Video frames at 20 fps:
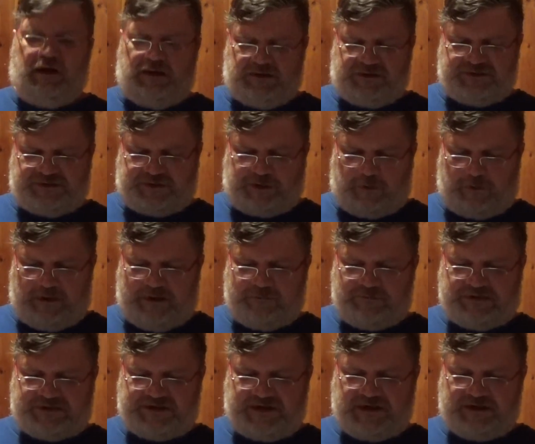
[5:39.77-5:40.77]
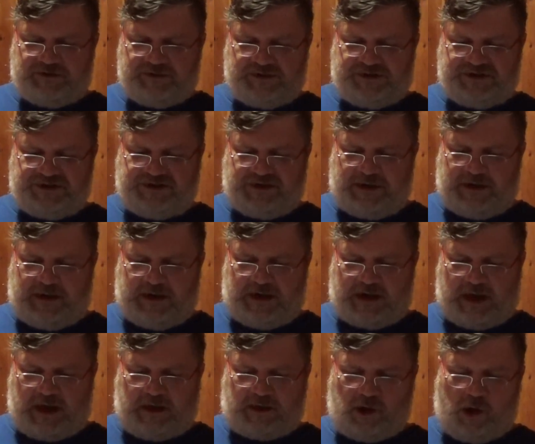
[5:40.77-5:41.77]
So it was interesting,
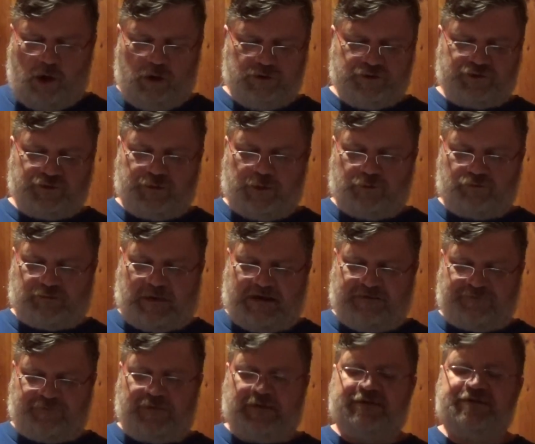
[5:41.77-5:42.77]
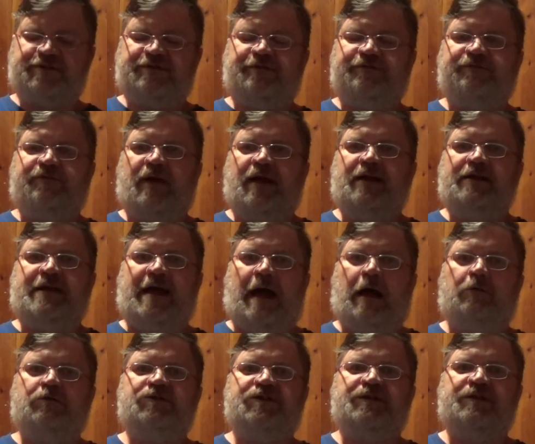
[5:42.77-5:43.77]
a cultural reference, to find
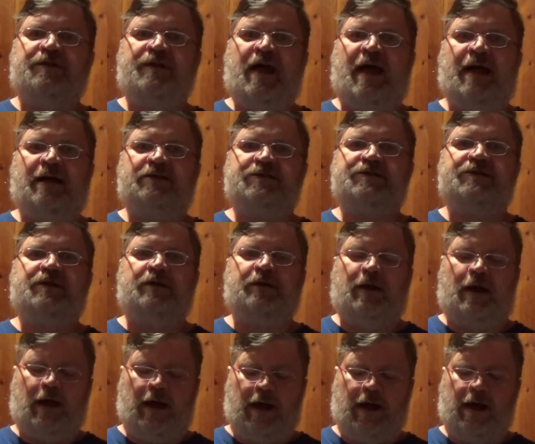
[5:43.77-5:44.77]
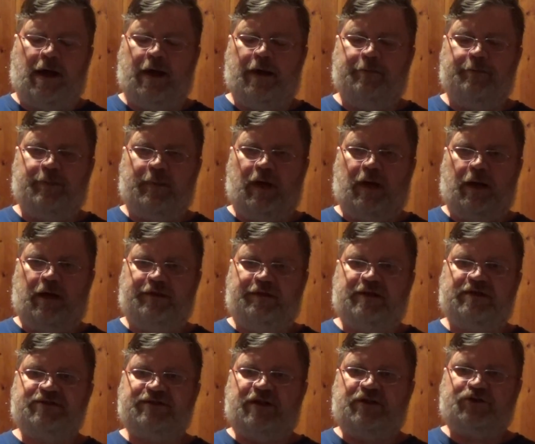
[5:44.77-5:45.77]
out that
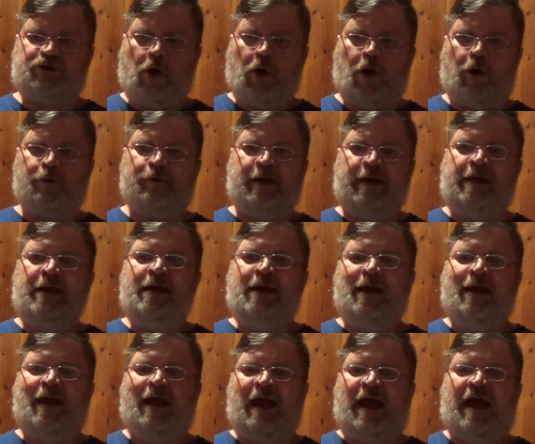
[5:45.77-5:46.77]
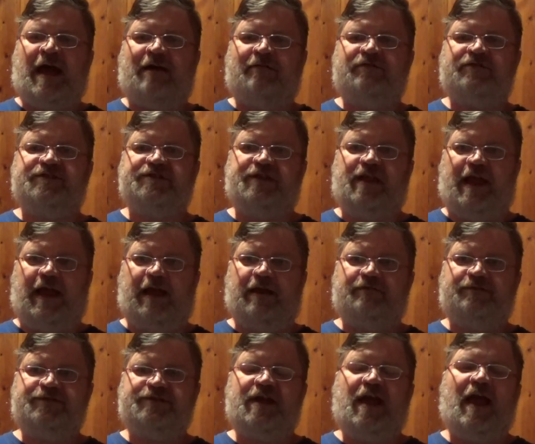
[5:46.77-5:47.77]
the Centauri have
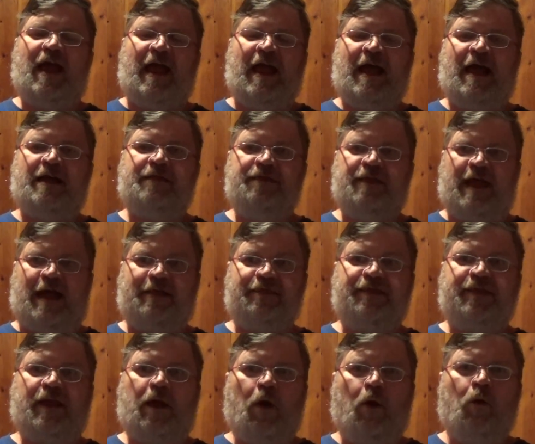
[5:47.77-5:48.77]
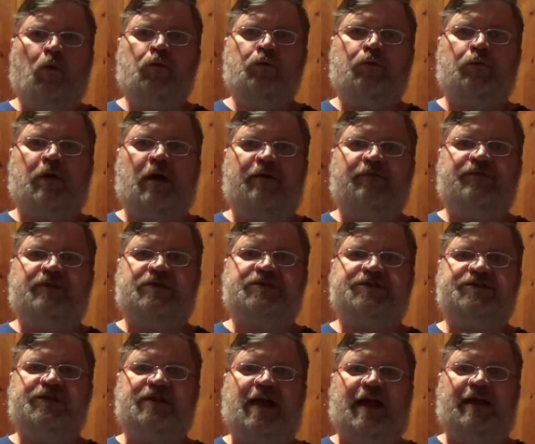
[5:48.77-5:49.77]
slaves, and that the owner of the
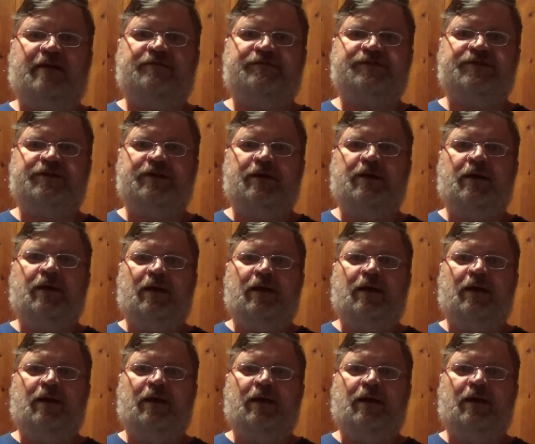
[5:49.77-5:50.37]
slaves